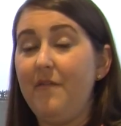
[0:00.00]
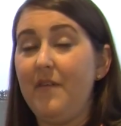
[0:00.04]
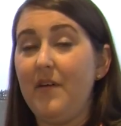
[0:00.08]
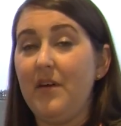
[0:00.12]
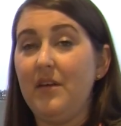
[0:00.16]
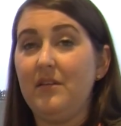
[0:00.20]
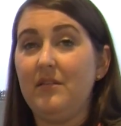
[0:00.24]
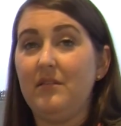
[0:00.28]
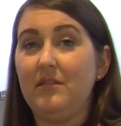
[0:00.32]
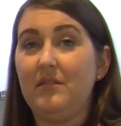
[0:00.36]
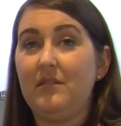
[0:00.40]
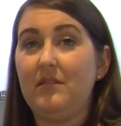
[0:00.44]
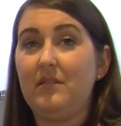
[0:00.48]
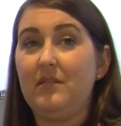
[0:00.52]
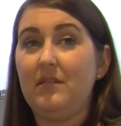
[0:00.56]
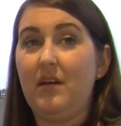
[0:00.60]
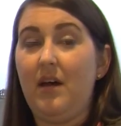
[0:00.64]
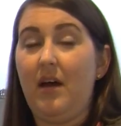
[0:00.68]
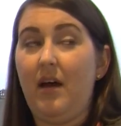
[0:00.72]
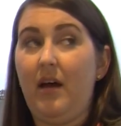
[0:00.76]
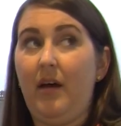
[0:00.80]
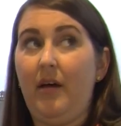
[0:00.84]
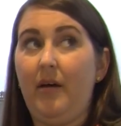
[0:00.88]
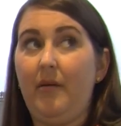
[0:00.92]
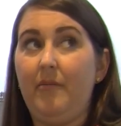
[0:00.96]
and
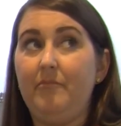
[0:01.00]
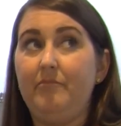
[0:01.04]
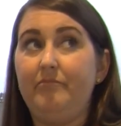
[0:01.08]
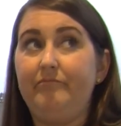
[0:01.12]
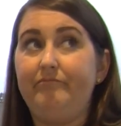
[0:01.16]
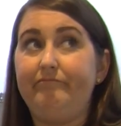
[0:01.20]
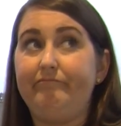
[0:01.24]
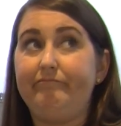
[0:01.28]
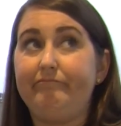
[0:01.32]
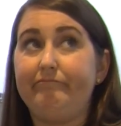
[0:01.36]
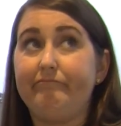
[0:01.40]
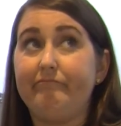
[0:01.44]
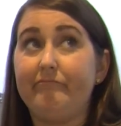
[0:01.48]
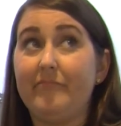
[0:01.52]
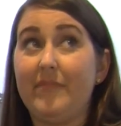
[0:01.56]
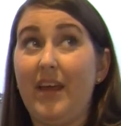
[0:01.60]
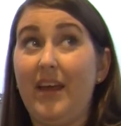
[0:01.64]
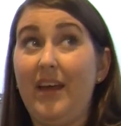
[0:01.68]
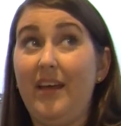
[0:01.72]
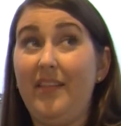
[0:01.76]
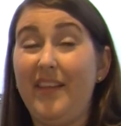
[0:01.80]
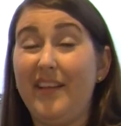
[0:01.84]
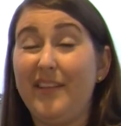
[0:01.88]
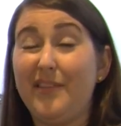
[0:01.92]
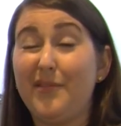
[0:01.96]

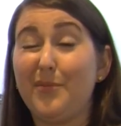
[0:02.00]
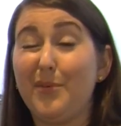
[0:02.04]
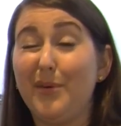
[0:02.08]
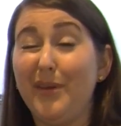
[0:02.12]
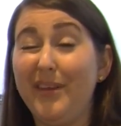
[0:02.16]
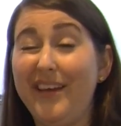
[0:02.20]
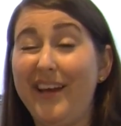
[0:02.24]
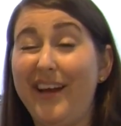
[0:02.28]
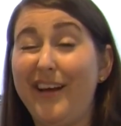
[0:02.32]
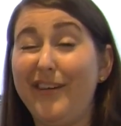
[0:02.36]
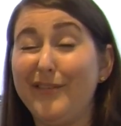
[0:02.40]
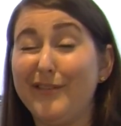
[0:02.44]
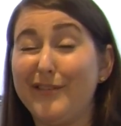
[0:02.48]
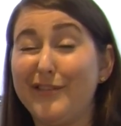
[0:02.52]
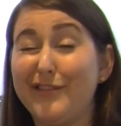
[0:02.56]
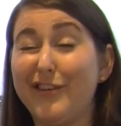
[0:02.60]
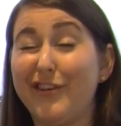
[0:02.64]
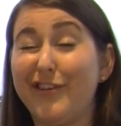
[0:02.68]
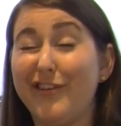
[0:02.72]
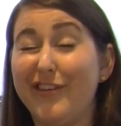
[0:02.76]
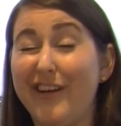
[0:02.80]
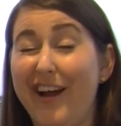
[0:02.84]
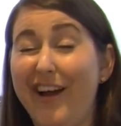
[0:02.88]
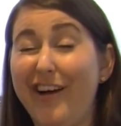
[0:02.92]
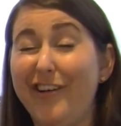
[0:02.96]
that's really how it's
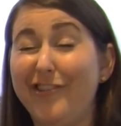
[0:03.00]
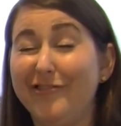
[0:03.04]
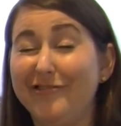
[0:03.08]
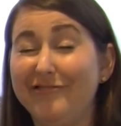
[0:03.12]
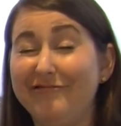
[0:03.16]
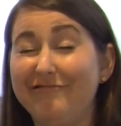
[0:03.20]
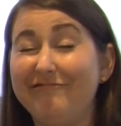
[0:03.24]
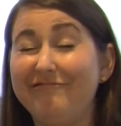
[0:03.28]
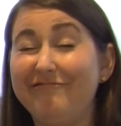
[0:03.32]
turned out.